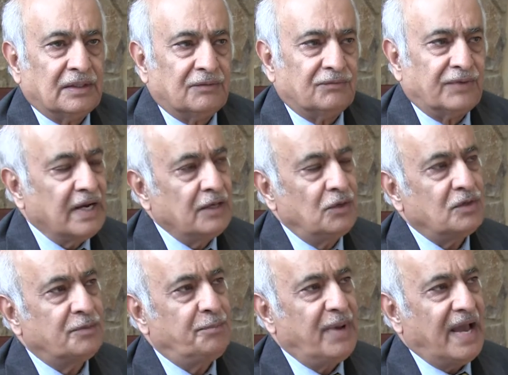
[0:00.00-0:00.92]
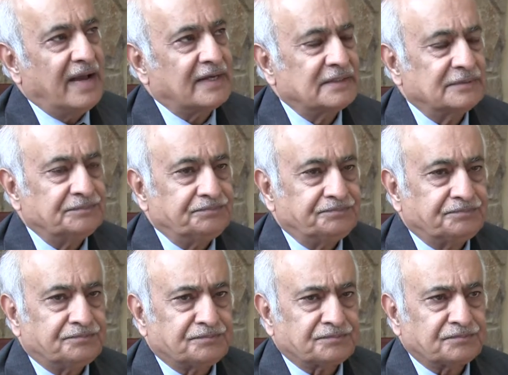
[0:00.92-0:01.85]
When I look back,
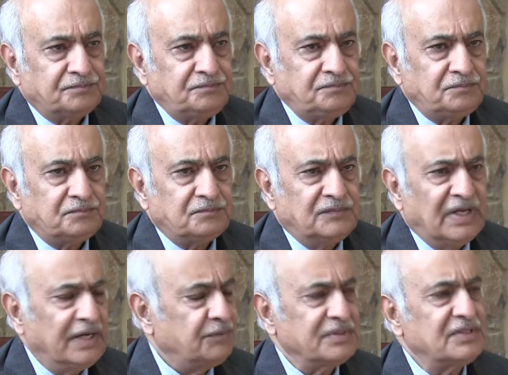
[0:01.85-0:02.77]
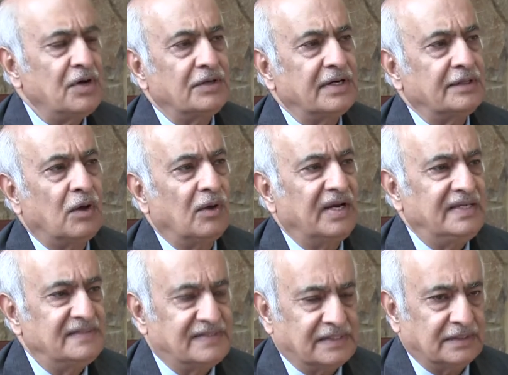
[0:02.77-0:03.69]
it was not at all
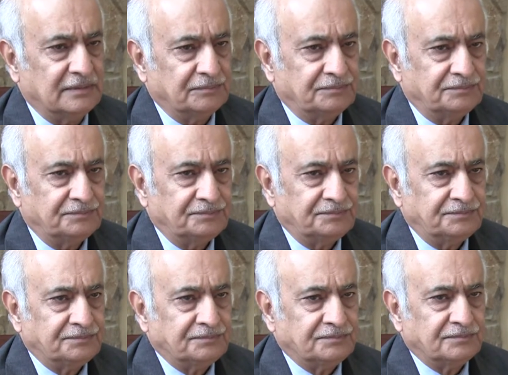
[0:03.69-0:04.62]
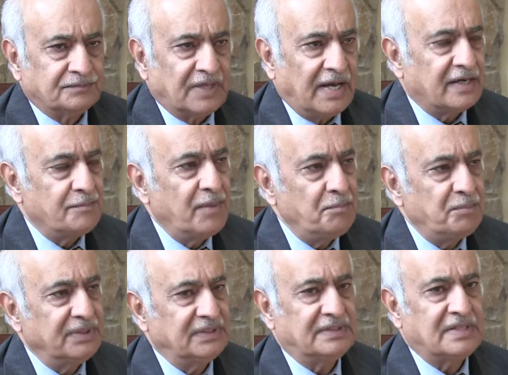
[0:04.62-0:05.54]
easy. I
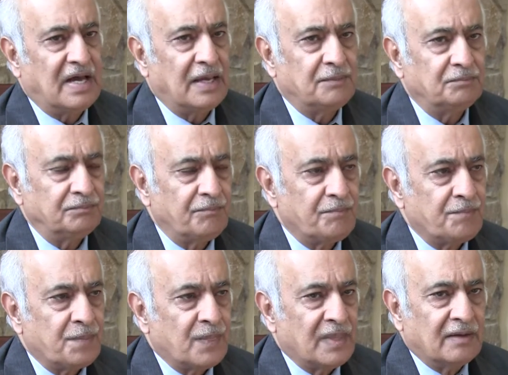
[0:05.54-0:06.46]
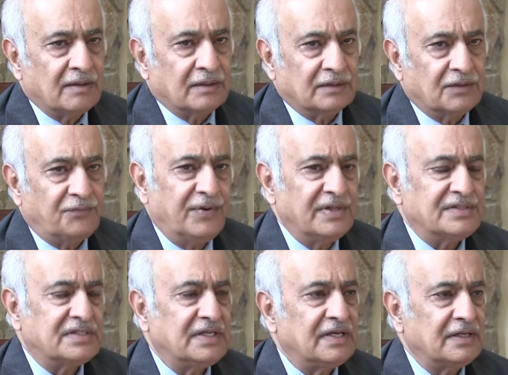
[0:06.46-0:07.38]
remember the time, the
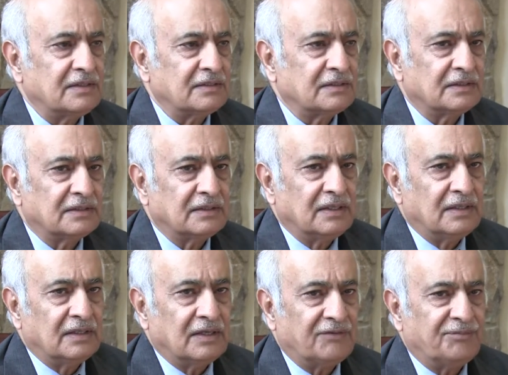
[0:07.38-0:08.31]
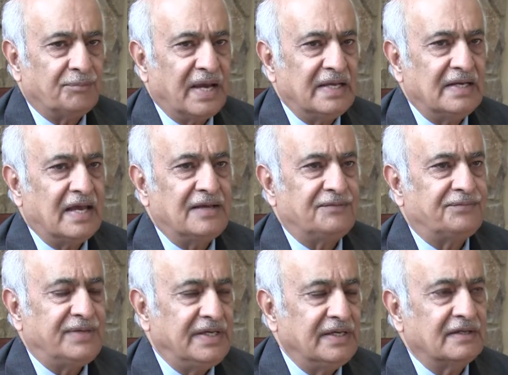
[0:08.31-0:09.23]
first year of my
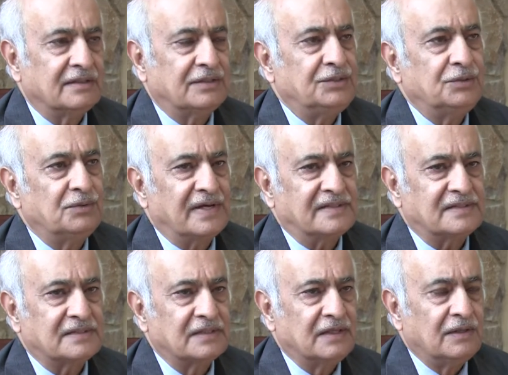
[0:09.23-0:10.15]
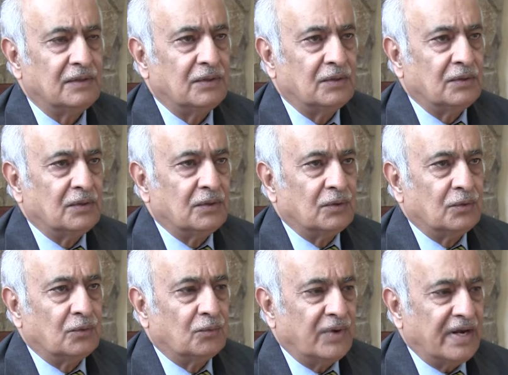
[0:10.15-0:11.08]
life here in the US,
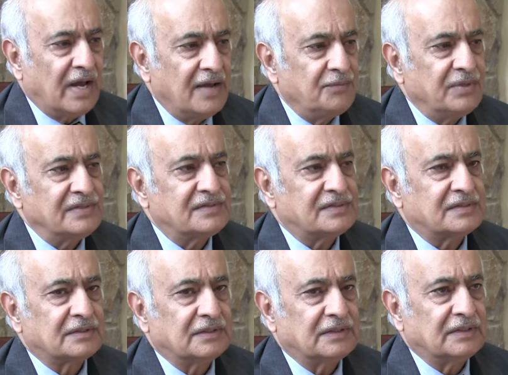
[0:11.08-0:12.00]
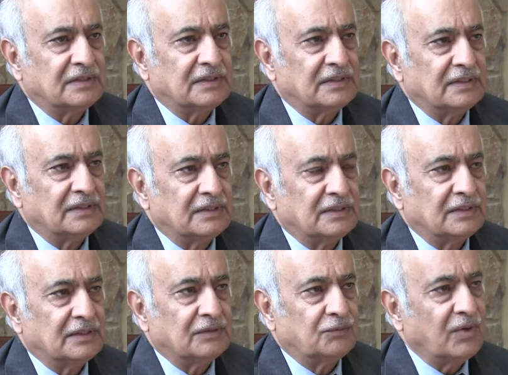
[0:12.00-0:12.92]
when I was
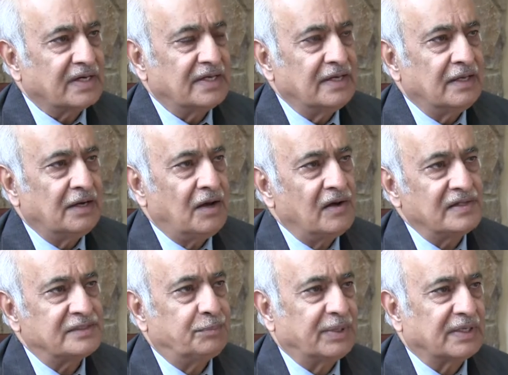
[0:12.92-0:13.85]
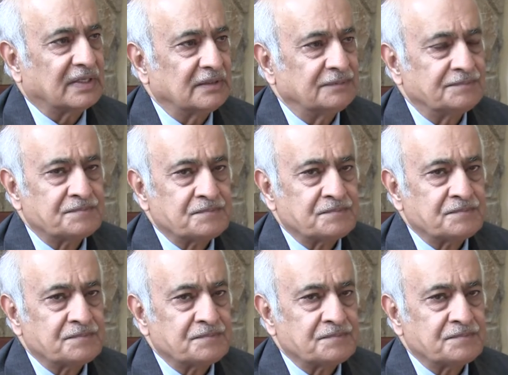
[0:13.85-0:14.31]
working in a hospital